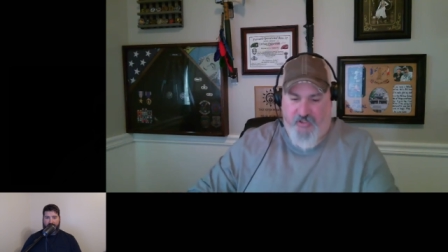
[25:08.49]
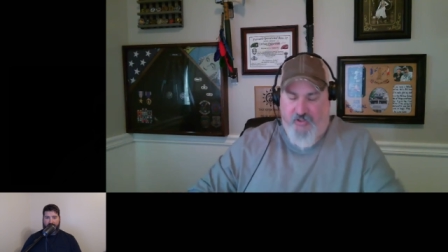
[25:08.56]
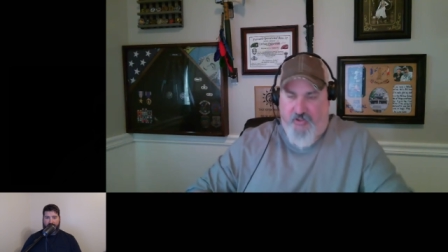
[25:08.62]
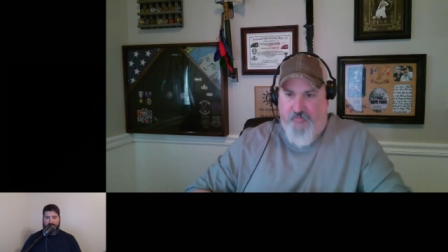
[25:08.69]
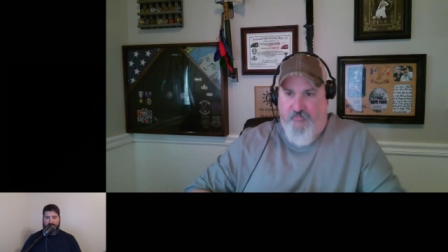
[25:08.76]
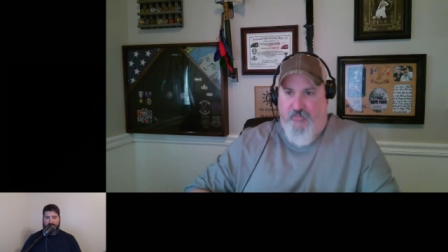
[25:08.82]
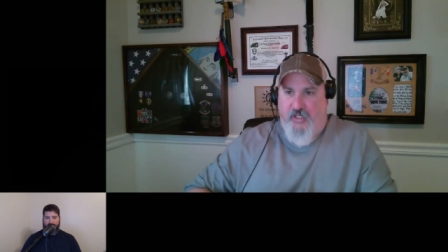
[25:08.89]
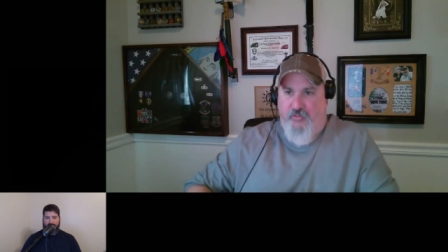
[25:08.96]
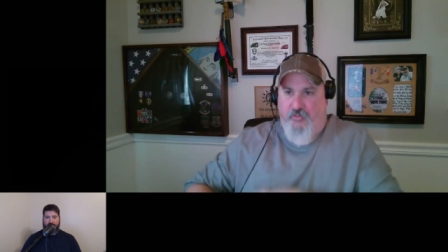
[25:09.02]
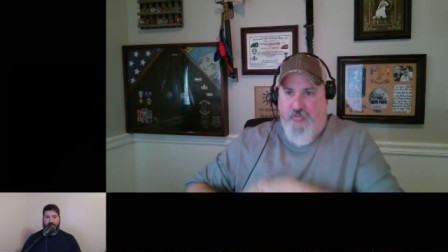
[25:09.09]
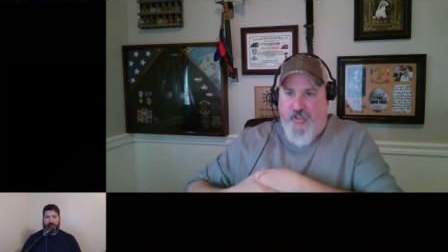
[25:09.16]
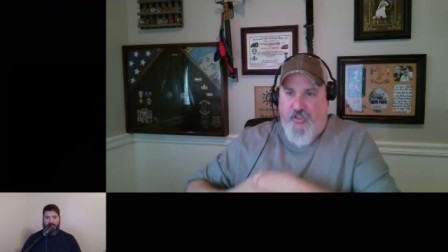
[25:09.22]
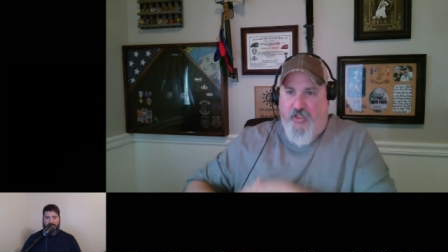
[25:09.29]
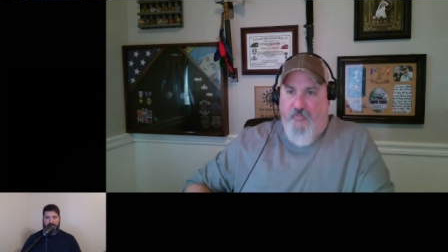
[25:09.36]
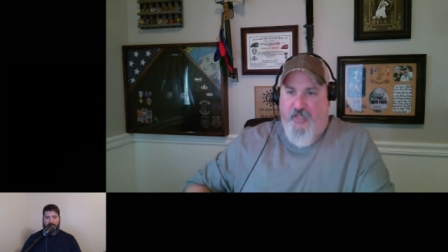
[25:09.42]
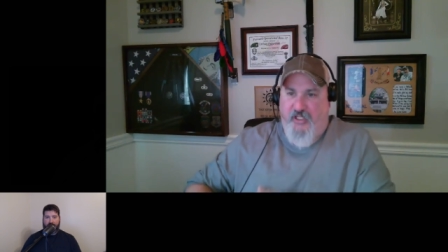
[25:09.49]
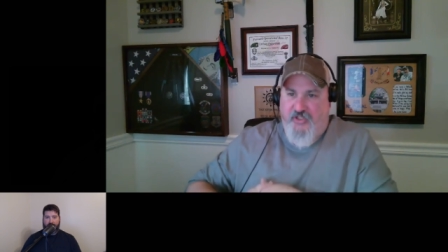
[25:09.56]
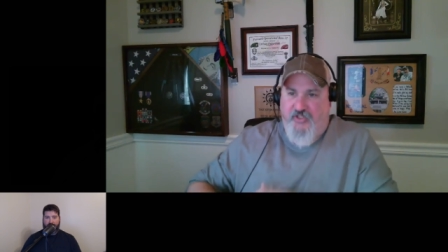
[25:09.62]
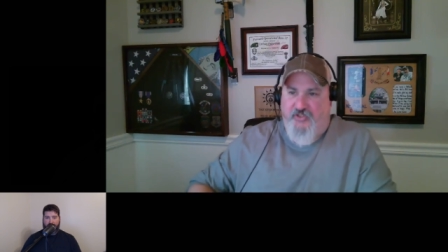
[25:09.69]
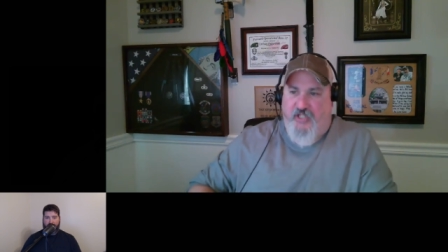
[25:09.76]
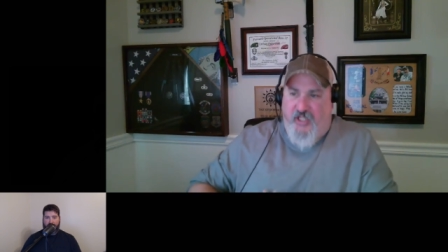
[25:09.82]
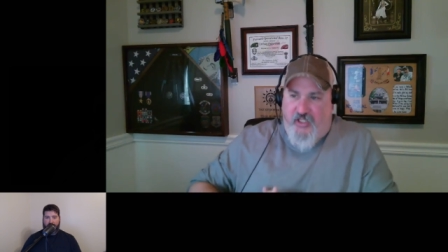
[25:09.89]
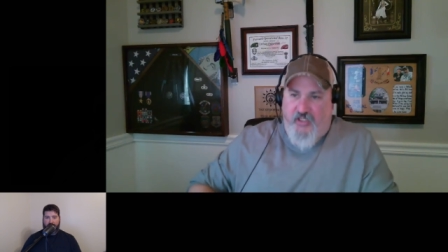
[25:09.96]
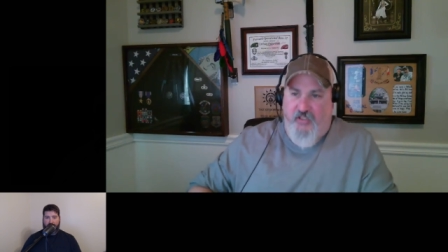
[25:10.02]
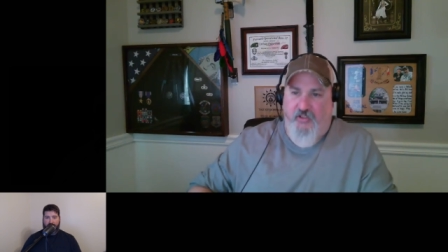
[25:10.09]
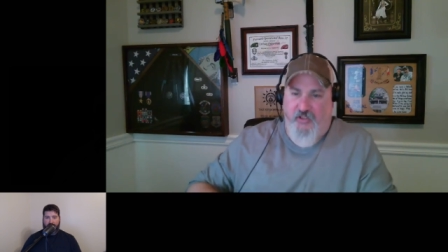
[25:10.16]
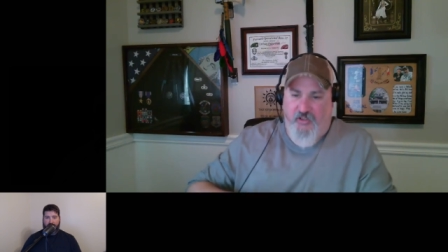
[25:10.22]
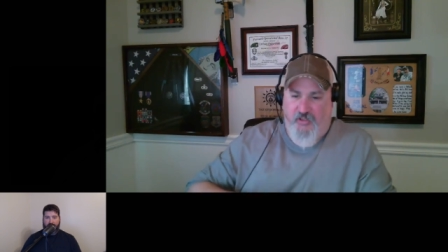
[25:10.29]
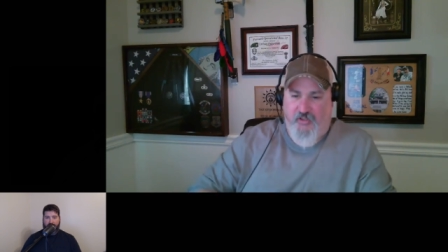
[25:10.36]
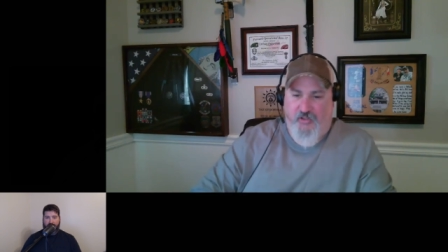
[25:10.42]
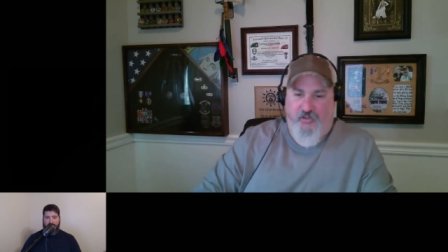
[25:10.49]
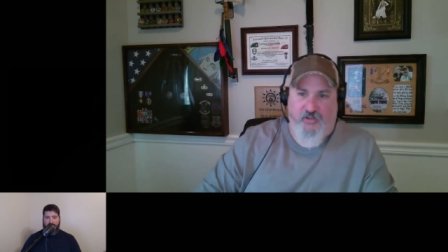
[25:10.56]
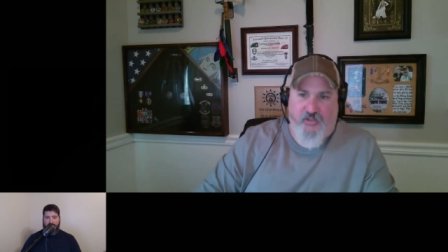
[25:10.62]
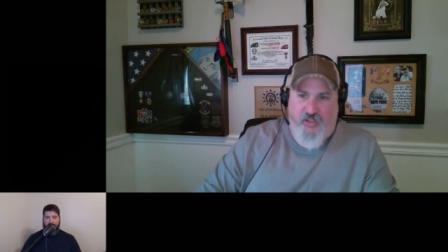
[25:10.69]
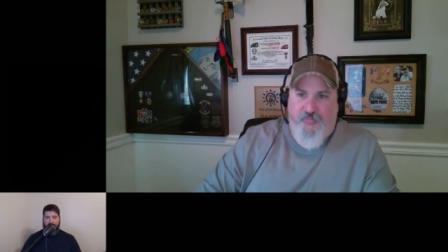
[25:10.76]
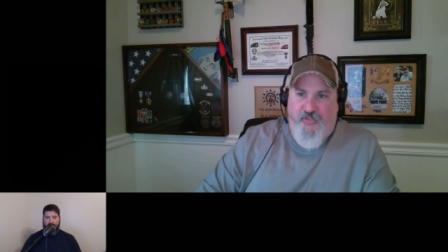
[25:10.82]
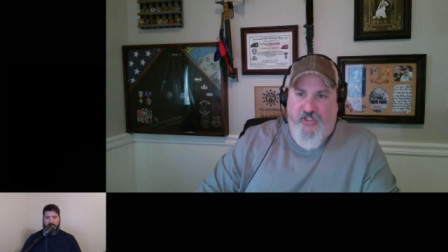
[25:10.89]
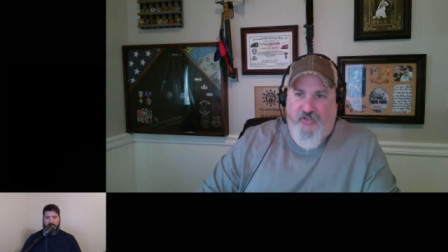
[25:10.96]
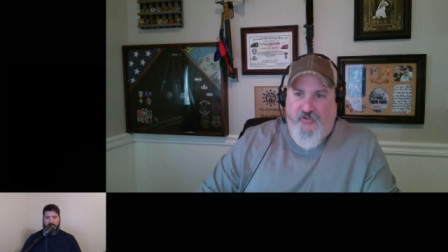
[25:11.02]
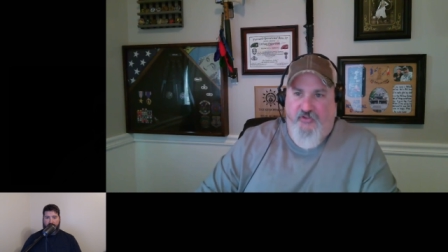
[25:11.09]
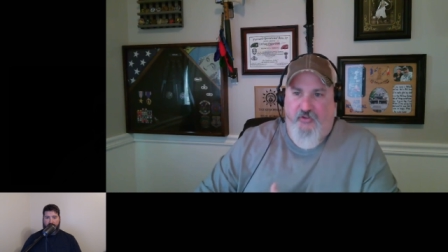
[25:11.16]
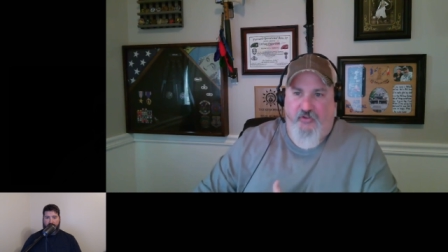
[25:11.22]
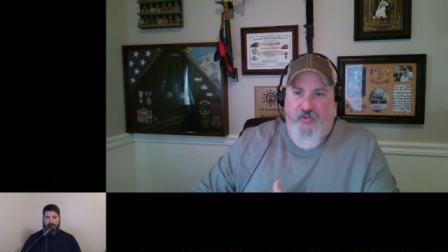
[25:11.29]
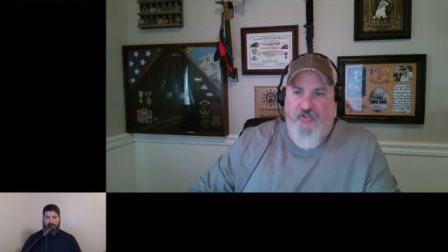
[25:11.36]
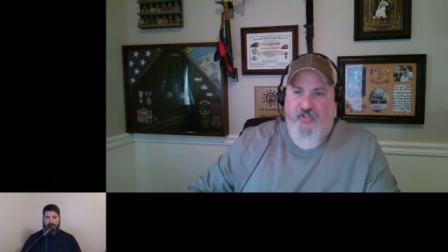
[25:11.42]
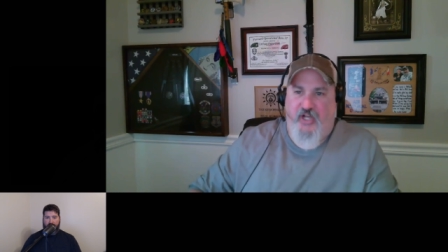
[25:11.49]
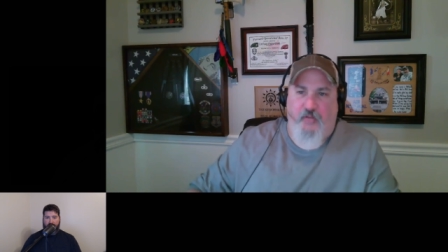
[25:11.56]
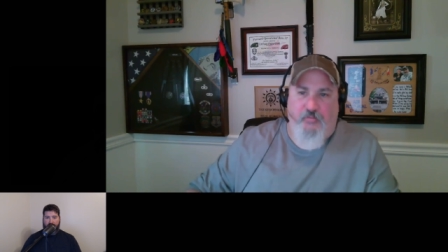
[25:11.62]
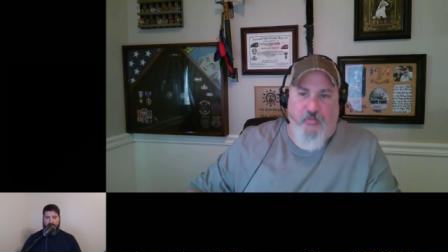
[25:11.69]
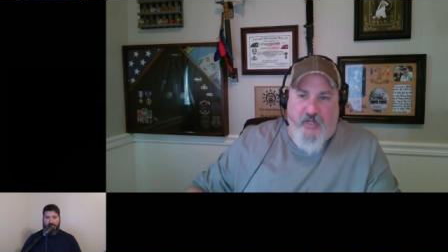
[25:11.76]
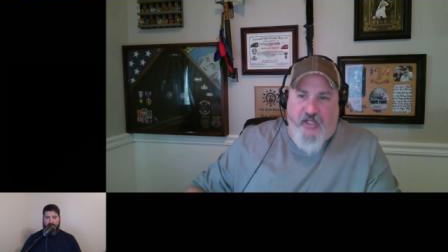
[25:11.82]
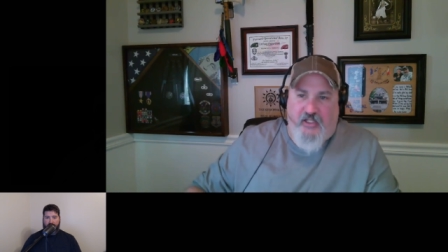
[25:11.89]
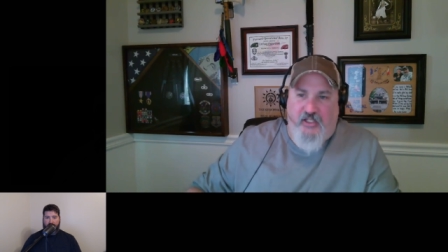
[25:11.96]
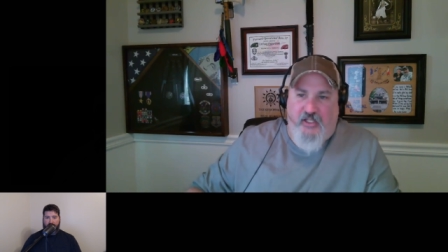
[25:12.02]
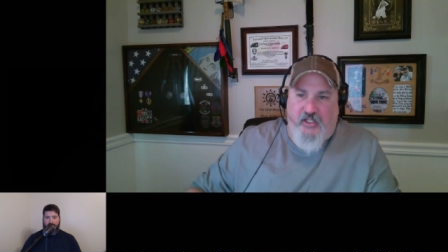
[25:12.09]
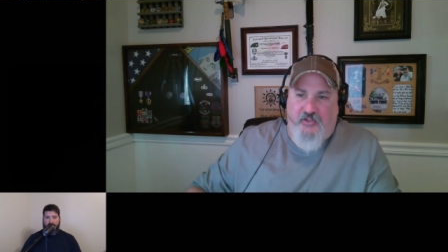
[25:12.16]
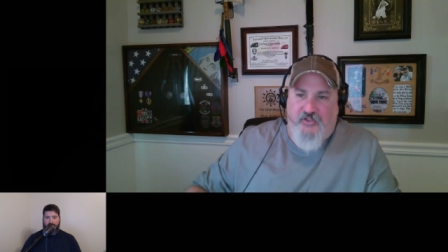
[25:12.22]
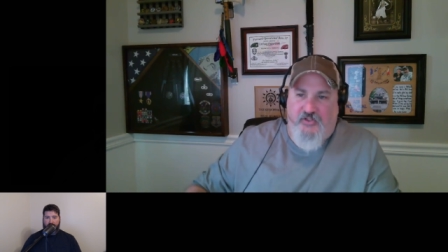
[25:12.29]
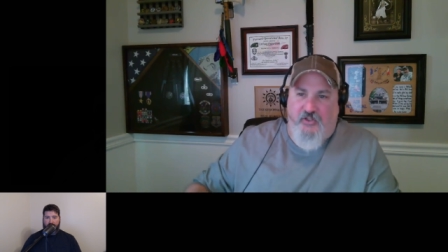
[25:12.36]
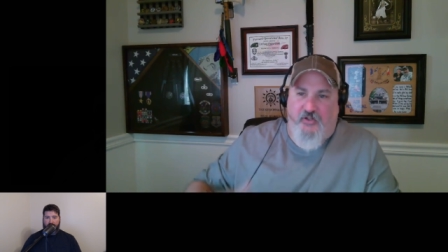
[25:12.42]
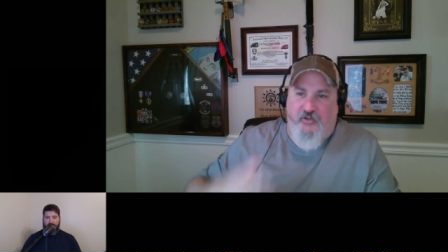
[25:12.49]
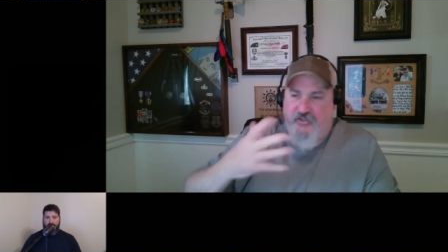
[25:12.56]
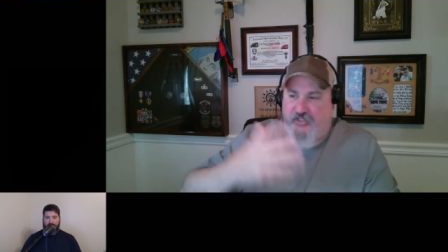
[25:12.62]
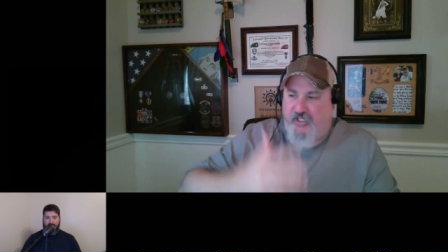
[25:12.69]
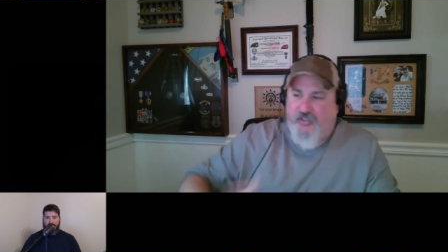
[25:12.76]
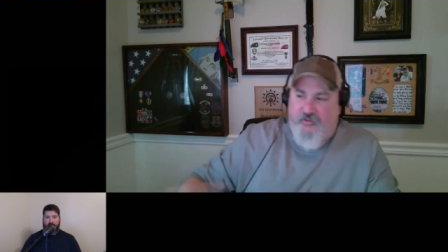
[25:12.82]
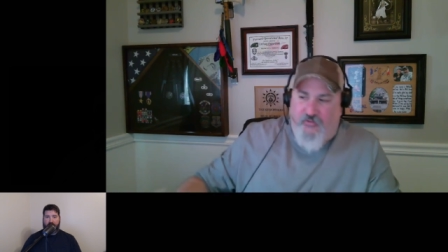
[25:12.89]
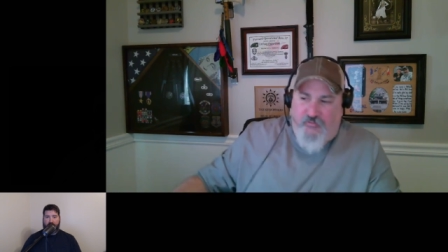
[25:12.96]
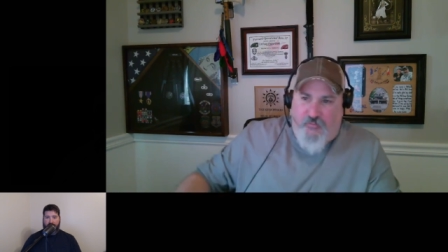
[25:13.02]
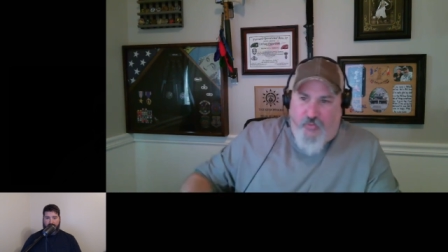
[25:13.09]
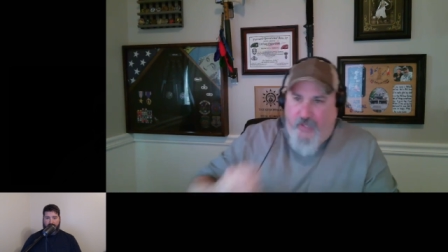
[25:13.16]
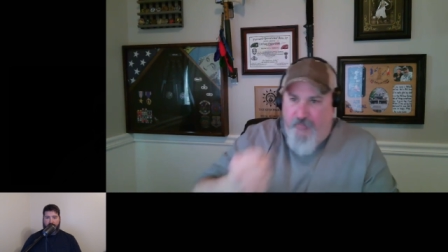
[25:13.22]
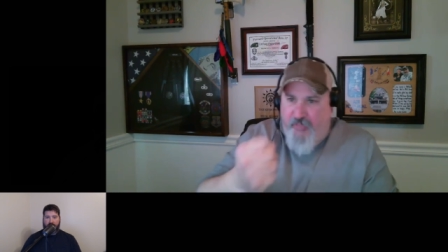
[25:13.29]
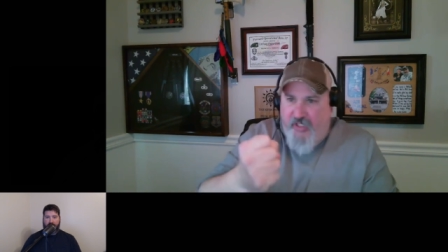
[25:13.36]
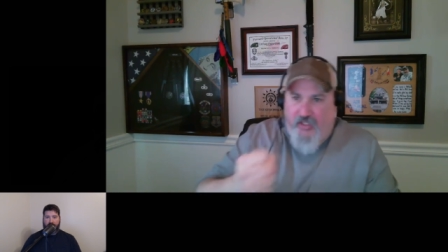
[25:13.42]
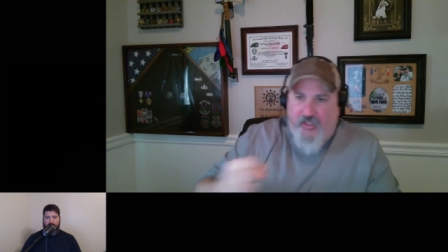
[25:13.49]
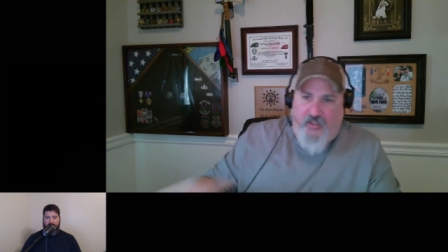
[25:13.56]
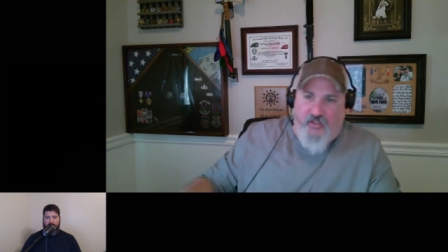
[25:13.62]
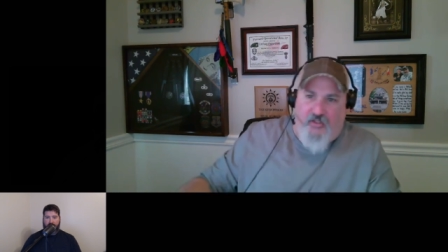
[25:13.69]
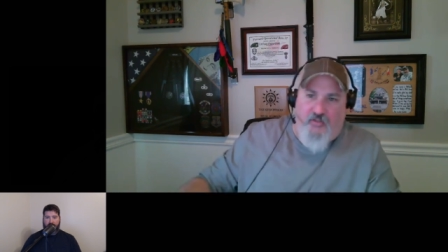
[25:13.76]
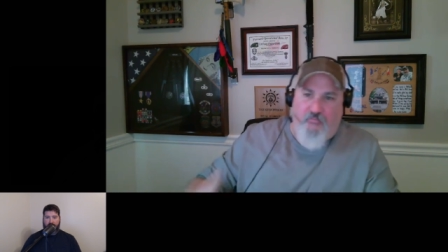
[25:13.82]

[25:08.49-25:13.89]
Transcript: The my wounded arm, I just kind of clipped into the top of my kit, so I was like weapon,